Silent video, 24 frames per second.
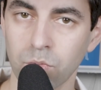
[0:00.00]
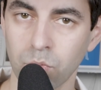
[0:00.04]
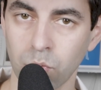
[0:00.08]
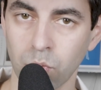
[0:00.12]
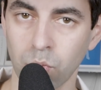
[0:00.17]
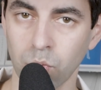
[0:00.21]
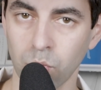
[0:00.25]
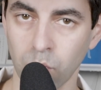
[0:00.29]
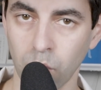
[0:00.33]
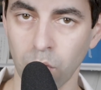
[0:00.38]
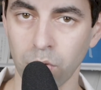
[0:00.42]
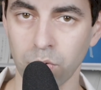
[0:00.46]

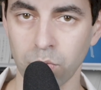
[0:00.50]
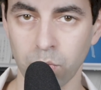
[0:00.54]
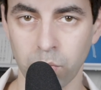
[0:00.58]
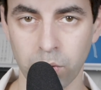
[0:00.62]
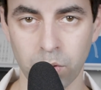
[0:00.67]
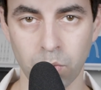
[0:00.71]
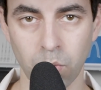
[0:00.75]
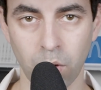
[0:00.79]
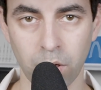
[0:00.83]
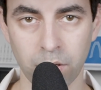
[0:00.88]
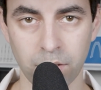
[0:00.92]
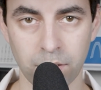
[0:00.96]
what
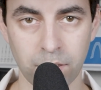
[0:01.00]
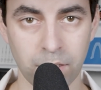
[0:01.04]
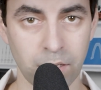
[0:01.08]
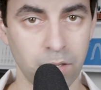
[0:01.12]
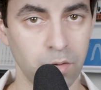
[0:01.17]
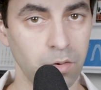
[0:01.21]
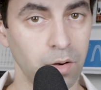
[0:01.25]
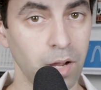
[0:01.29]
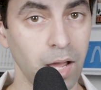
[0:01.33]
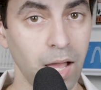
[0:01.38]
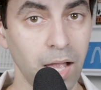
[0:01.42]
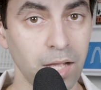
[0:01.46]
we want
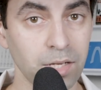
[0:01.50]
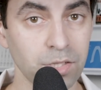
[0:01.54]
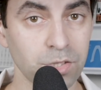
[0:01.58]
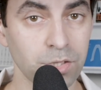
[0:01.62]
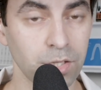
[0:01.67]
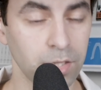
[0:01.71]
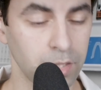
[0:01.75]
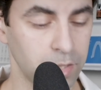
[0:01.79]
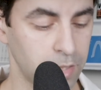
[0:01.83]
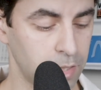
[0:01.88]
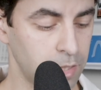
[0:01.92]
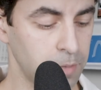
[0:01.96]
here.
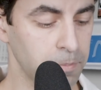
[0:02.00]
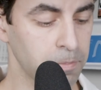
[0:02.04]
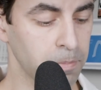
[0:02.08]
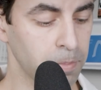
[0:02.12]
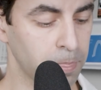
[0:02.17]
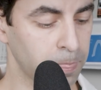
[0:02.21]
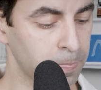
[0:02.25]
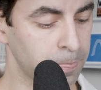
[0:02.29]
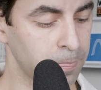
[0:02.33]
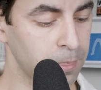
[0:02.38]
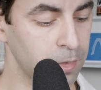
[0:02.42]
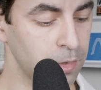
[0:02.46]
Actually,
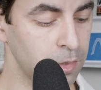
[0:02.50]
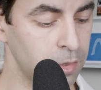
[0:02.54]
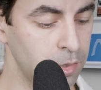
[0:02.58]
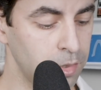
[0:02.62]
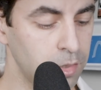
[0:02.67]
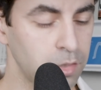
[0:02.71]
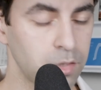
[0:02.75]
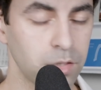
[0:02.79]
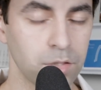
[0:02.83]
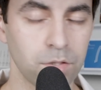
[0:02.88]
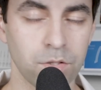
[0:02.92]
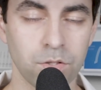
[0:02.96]

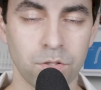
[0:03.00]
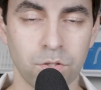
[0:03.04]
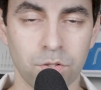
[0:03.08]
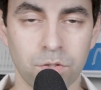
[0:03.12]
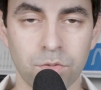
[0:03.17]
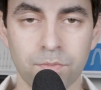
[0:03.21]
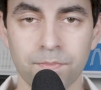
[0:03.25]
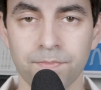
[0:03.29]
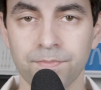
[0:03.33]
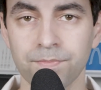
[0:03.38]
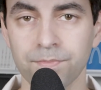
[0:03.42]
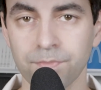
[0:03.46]

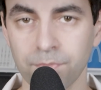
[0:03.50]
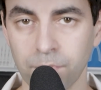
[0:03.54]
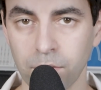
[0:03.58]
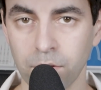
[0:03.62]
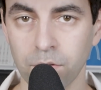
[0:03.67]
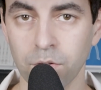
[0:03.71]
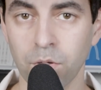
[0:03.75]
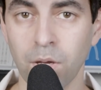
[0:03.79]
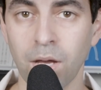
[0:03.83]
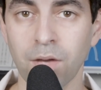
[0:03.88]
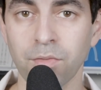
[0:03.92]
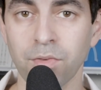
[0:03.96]

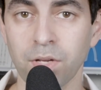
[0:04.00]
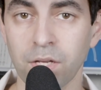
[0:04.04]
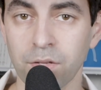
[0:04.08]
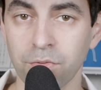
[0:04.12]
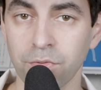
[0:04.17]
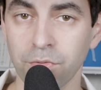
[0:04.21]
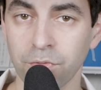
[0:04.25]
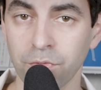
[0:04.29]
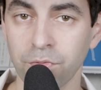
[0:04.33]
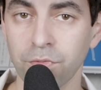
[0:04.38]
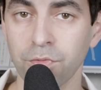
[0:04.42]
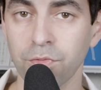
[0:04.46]
you have a
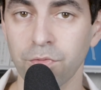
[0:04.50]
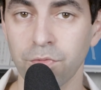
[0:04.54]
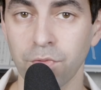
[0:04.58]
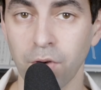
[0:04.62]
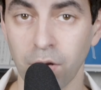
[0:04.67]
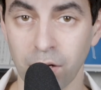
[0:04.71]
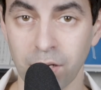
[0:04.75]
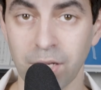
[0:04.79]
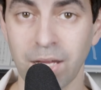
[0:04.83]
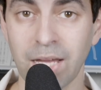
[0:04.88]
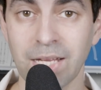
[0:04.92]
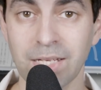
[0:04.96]

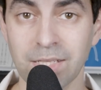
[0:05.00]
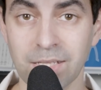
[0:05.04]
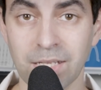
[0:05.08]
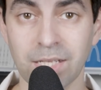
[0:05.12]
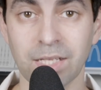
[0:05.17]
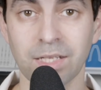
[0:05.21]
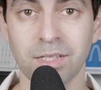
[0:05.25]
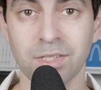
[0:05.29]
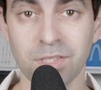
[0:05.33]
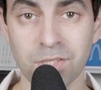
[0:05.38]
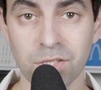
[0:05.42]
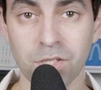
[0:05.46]

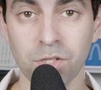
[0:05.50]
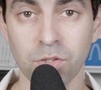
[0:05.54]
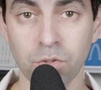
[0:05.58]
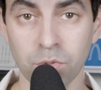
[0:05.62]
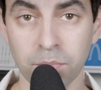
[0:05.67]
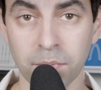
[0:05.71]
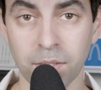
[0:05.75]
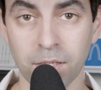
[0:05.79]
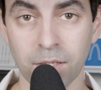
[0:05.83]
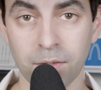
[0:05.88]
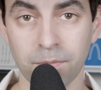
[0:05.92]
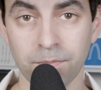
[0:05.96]
fungating
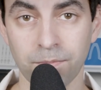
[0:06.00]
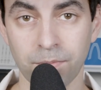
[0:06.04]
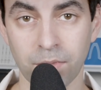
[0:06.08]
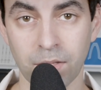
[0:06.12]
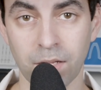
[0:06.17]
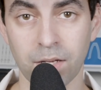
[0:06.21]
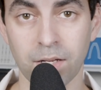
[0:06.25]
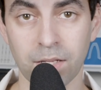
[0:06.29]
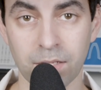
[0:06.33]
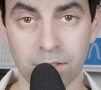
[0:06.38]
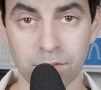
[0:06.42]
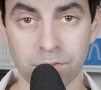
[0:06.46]
tumor
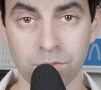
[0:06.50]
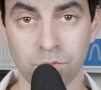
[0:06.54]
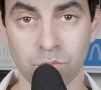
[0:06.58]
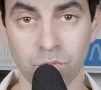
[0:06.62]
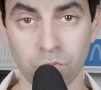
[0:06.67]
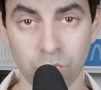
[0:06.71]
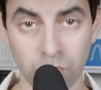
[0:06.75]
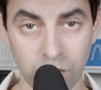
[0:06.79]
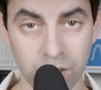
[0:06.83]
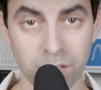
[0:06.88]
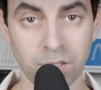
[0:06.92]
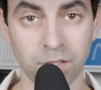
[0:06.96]
that has
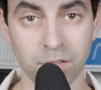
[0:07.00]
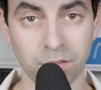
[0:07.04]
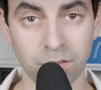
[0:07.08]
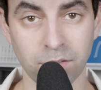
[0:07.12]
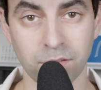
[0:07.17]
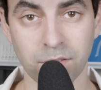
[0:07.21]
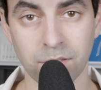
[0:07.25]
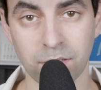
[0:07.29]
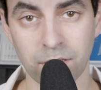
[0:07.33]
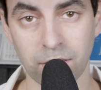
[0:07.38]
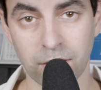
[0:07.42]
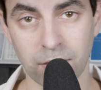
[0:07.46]

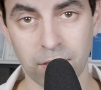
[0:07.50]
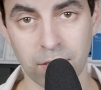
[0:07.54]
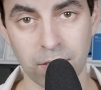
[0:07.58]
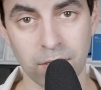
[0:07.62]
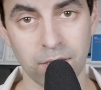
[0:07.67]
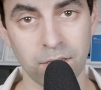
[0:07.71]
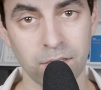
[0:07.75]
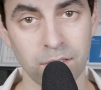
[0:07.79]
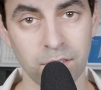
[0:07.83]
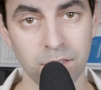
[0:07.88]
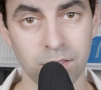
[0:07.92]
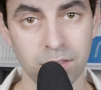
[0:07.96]
riddled
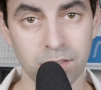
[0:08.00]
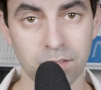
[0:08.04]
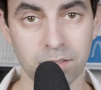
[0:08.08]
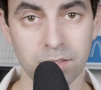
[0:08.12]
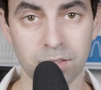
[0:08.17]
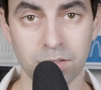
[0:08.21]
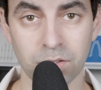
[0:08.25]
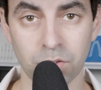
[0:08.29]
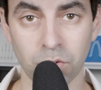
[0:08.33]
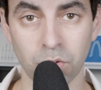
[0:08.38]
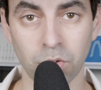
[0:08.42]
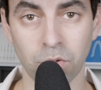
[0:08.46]

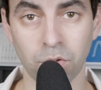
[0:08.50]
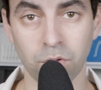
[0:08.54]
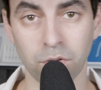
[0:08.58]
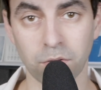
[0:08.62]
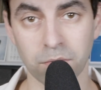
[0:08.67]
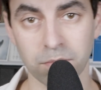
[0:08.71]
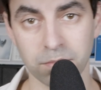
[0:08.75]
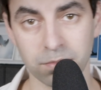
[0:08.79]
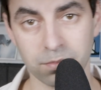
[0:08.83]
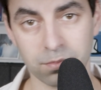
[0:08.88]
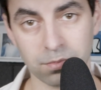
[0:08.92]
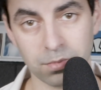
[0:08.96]

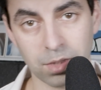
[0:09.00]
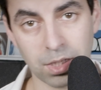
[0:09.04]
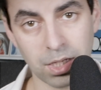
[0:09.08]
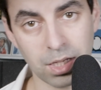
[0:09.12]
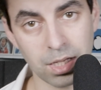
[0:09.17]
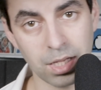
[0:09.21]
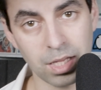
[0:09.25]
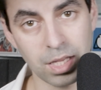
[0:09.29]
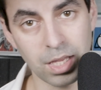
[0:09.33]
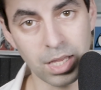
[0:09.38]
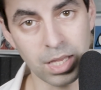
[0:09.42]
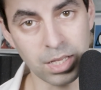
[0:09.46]
your
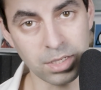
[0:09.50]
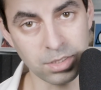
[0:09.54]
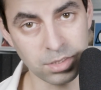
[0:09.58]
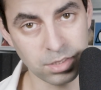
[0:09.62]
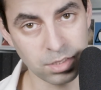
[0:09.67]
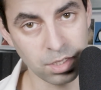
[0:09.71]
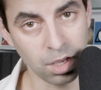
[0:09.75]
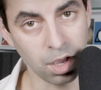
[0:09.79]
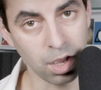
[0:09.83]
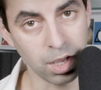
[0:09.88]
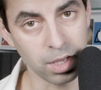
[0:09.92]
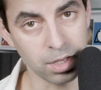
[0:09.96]

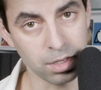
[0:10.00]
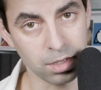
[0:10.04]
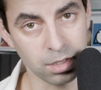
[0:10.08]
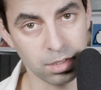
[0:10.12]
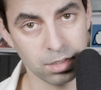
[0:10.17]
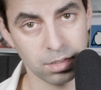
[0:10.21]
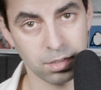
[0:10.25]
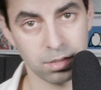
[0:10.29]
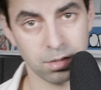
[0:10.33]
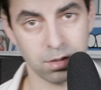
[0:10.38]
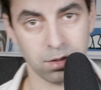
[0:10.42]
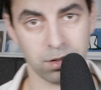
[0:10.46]

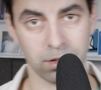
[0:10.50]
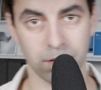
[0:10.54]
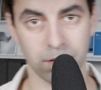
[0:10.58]
entire